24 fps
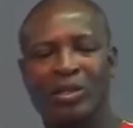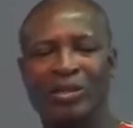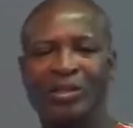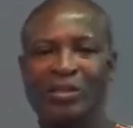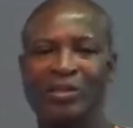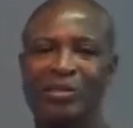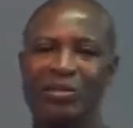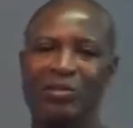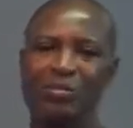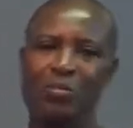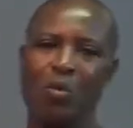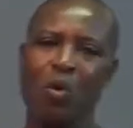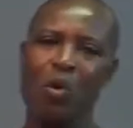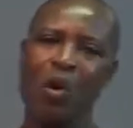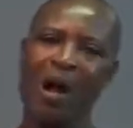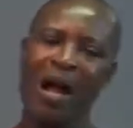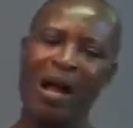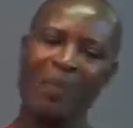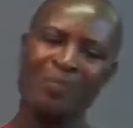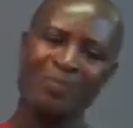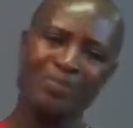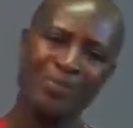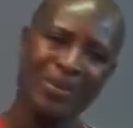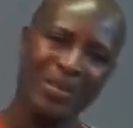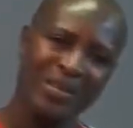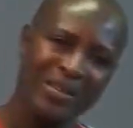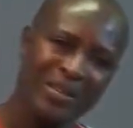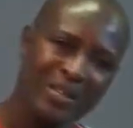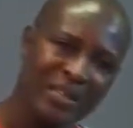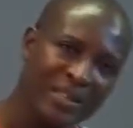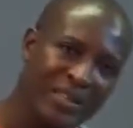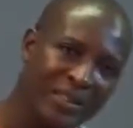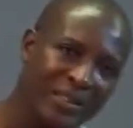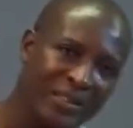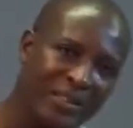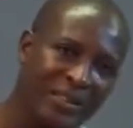more
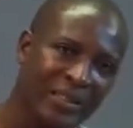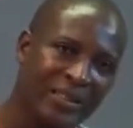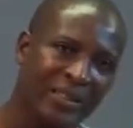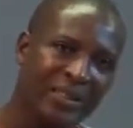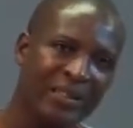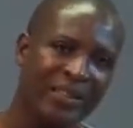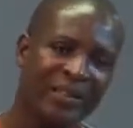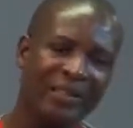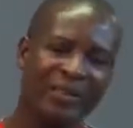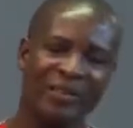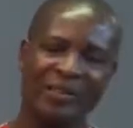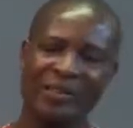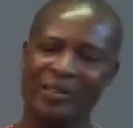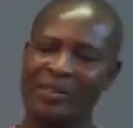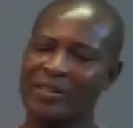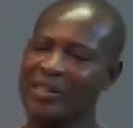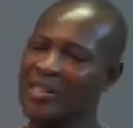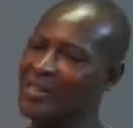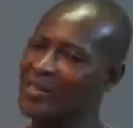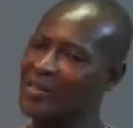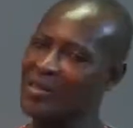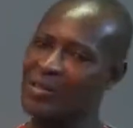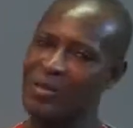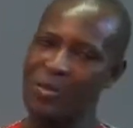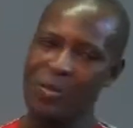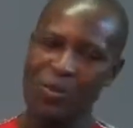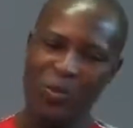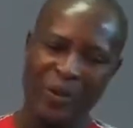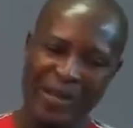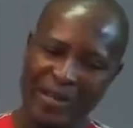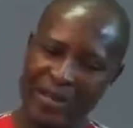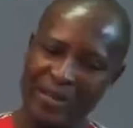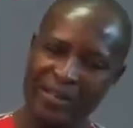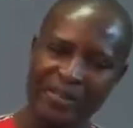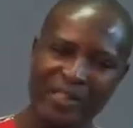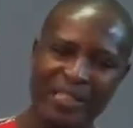appealing, just to
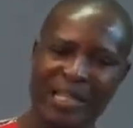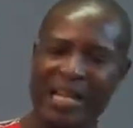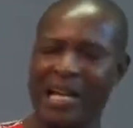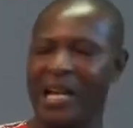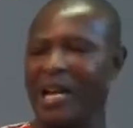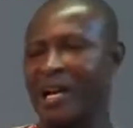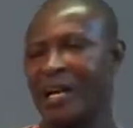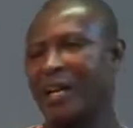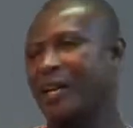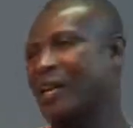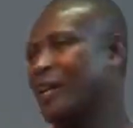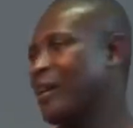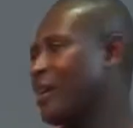win their